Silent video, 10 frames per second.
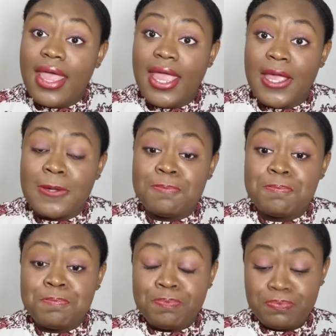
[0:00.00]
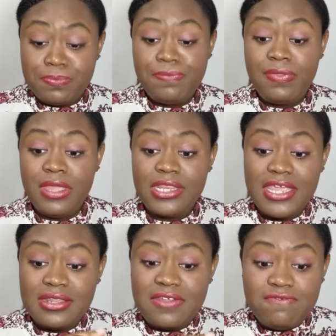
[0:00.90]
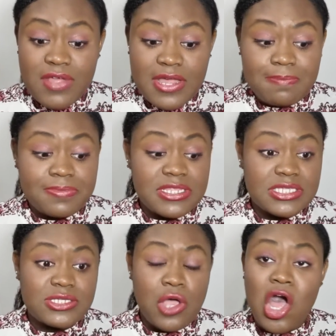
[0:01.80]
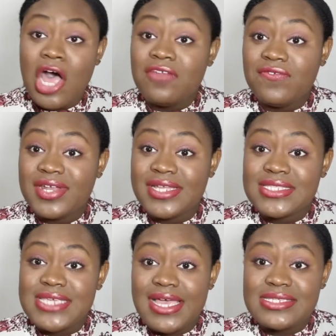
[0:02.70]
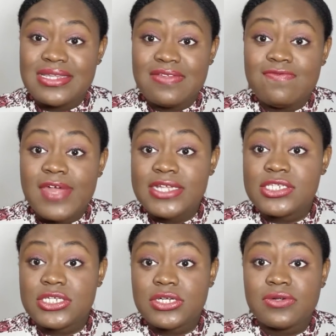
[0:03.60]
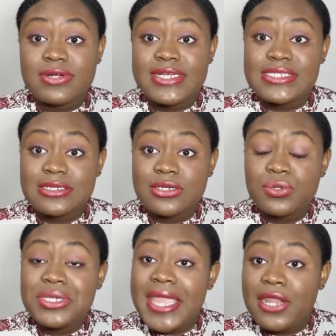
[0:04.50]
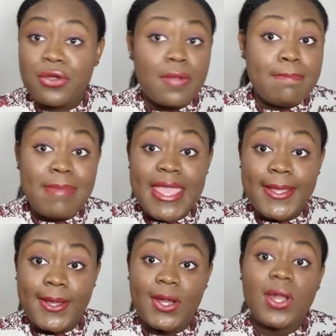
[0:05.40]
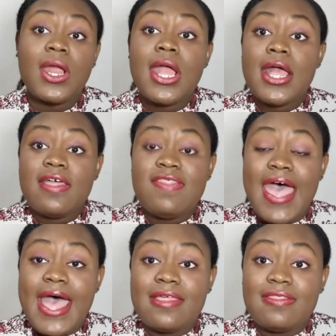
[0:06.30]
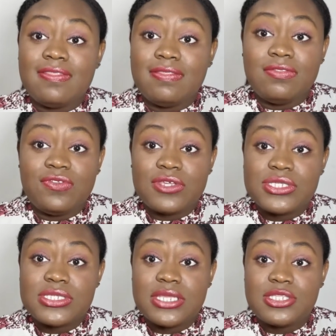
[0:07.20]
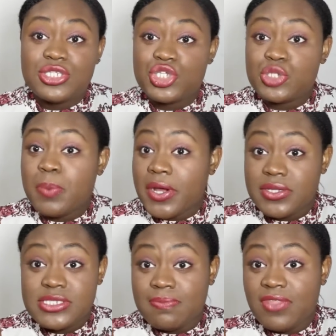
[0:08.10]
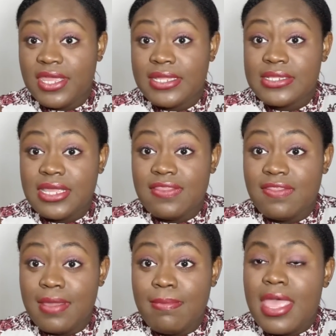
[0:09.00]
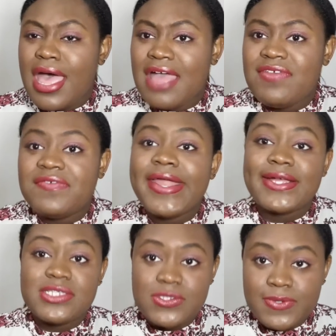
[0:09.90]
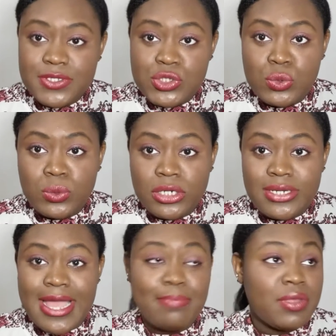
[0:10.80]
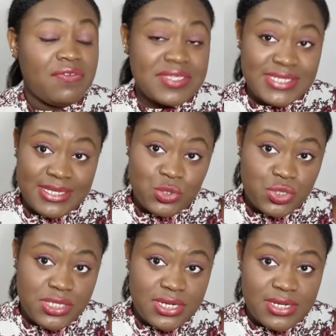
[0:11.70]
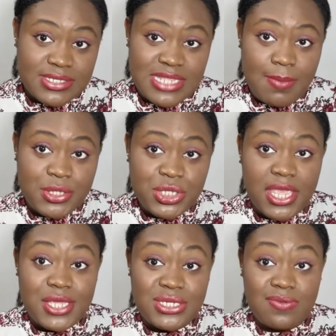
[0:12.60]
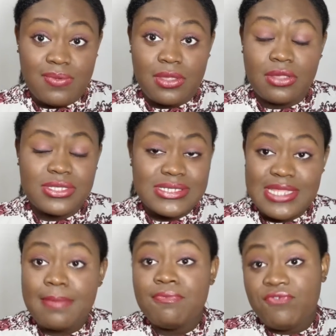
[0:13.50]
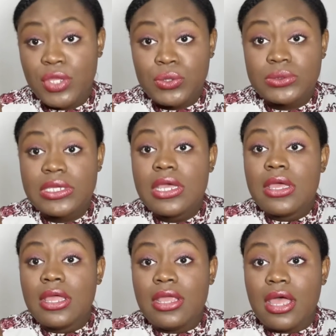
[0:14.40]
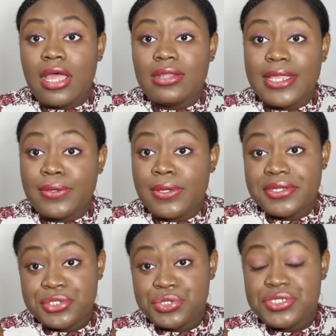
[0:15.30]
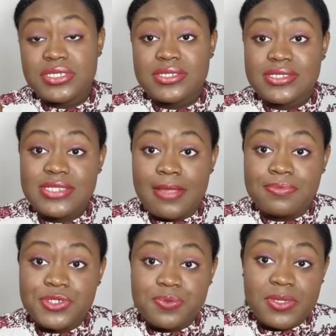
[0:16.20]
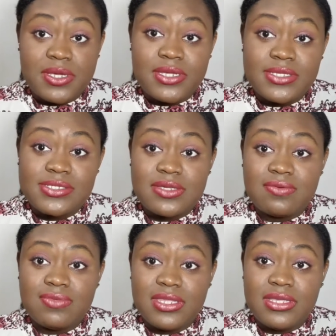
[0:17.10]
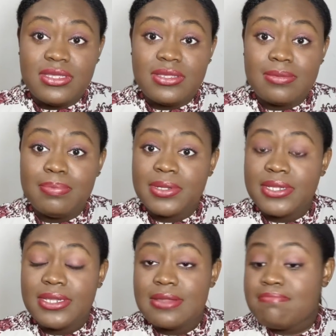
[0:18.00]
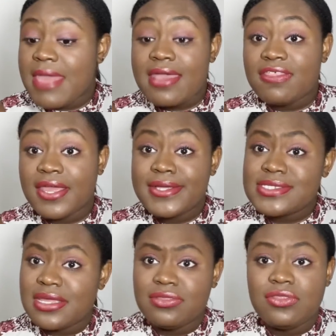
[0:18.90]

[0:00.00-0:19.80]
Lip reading: And they develop this confidence as an inventor or as a creator, a maker, that just sparks something in them. I've even had students who were not previously interested in a STEM field, later on interested in STEM just because of the ability to make things.